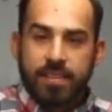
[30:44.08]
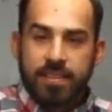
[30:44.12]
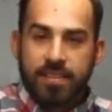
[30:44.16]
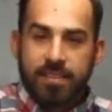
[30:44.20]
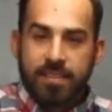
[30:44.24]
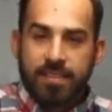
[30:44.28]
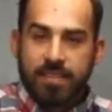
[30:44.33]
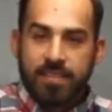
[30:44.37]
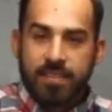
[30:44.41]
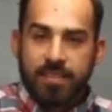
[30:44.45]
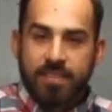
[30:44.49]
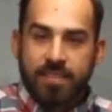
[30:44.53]

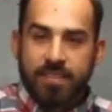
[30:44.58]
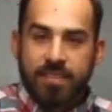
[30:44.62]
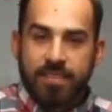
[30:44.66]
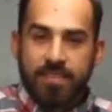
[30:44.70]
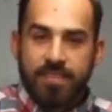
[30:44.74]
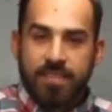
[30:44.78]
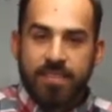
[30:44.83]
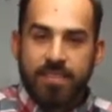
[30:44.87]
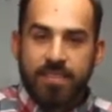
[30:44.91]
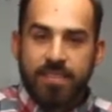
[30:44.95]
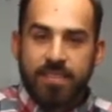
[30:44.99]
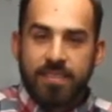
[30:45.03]
Can't earn
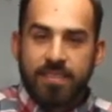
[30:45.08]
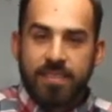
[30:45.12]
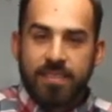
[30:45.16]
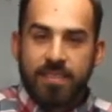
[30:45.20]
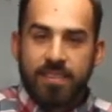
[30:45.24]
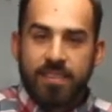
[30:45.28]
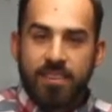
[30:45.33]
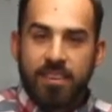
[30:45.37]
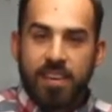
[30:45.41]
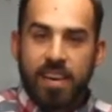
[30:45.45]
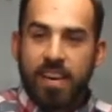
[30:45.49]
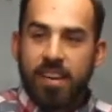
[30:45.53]
grace.
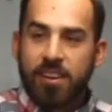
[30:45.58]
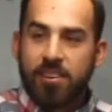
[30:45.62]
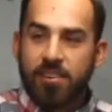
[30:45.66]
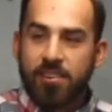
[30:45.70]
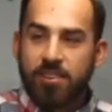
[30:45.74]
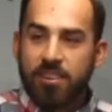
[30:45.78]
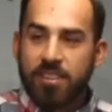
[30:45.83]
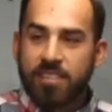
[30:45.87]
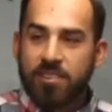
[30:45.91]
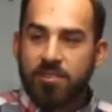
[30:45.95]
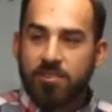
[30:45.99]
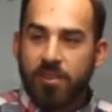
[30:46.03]
You can't
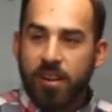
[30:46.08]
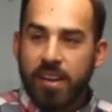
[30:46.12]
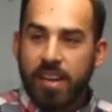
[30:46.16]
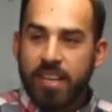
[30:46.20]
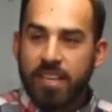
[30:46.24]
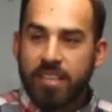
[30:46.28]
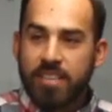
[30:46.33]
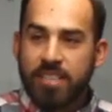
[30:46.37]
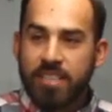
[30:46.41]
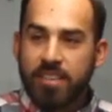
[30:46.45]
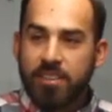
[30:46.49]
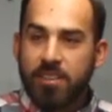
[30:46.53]
earn His
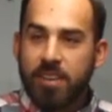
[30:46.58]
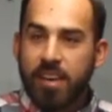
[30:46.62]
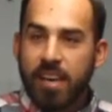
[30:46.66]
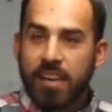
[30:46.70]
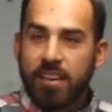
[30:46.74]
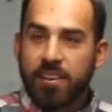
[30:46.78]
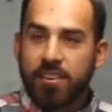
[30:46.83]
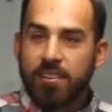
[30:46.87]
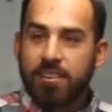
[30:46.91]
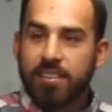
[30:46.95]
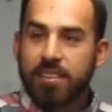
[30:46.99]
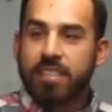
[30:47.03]
grace, and you can't earn